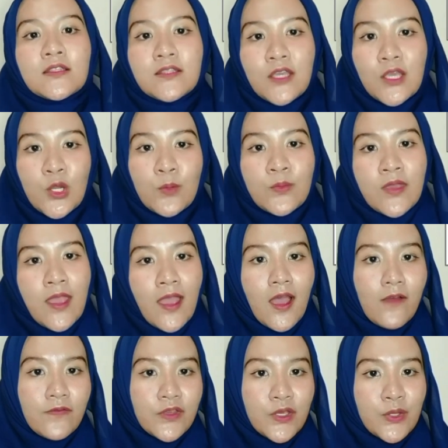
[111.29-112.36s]
their
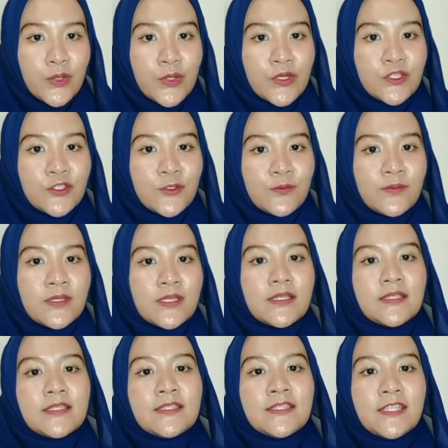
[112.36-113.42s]
behavior to meet
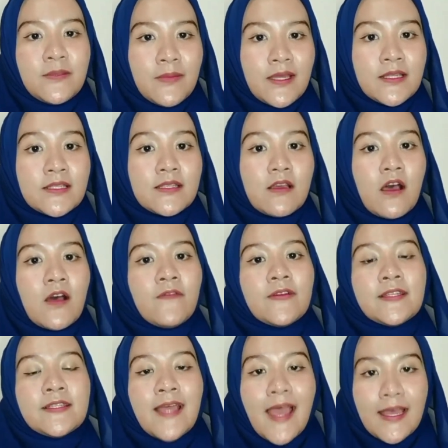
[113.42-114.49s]
the demands of
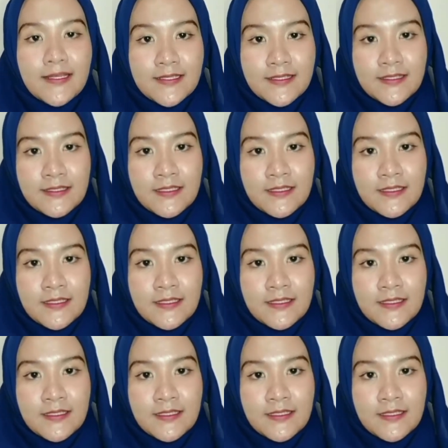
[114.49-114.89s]
a task.